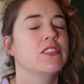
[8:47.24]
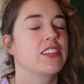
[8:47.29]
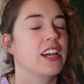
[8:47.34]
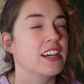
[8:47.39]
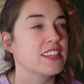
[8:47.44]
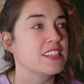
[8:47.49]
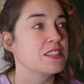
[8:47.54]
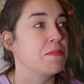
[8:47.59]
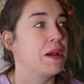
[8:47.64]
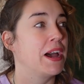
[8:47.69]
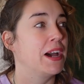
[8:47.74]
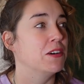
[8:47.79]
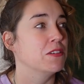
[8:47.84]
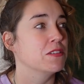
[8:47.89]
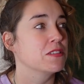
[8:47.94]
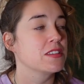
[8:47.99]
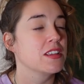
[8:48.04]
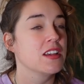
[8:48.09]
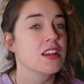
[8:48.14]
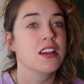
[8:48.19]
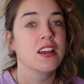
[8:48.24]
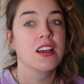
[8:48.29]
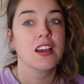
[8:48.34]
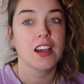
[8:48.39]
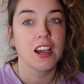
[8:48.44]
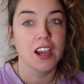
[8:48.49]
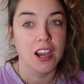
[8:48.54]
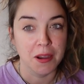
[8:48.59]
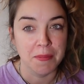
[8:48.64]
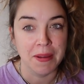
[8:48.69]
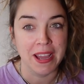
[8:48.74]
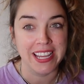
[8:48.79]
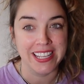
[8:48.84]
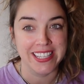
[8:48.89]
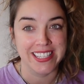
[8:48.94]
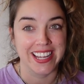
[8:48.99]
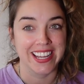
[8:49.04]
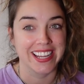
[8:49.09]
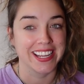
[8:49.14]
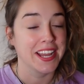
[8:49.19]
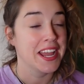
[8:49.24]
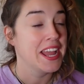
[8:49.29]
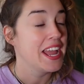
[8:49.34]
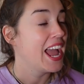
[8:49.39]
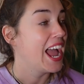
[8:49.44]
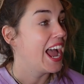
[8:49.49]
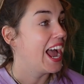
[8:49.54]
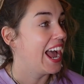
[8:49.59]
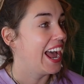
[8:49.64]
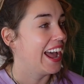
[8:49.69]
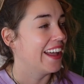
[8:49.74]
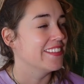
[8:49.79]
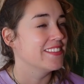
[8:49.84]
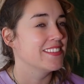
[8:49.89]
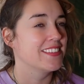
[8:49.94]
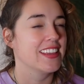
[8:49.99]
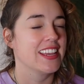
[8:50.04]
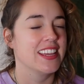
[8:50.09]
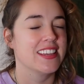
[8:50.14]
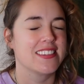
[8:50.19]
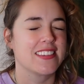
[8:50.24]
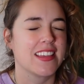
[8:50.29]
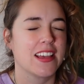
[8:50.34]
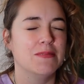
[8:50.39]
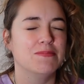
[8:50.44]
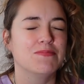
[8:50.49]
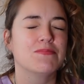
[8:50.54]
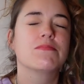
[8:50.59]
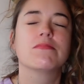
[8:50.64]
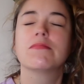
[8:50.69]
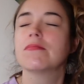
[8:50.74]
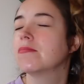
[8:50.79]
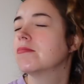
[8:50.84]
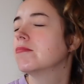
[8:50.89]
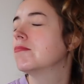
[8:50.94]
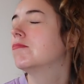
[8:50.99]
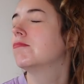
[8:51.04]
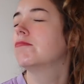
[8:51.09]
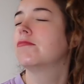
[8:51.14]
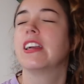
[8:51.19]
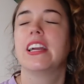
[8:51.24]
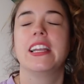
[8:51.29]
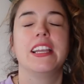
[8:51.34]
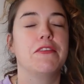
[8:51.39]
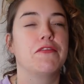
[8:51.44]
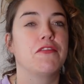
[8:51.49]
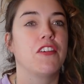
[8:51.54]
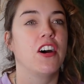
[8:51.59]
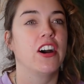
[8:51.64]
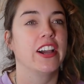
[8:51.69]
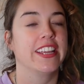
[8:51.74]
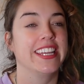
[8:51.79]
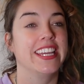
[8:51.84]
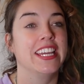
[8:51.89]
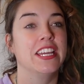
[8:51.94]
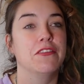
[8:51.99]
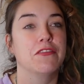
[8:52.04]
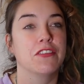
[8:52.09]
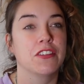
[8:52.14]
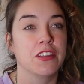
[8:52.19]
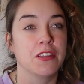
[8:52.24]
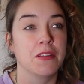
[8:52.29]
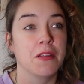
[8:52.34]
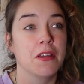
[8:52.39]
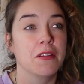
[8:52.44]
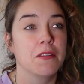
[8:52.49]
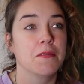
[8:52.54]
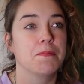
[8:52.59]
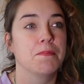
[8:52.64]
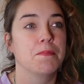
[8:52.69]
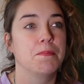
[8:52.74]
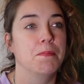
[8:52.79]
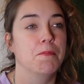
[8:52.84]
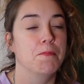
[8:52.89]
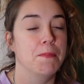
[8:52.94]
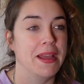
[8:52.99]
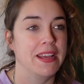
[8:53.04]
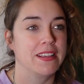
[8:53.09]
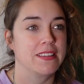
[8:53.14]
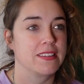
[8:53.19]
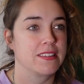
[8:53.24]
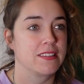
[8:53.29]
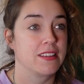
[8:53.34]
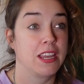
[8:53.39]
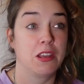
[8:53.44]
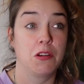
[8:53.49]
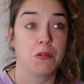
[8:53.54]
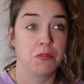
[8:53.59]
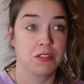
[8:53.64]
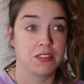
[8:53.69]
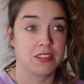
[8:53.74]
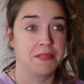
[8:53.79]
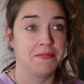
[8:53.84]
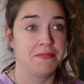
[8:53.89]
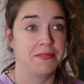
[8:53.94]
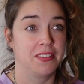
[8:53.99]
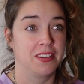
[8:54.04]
That smells amazing. And it's a really fine, even mist. Anyone want some?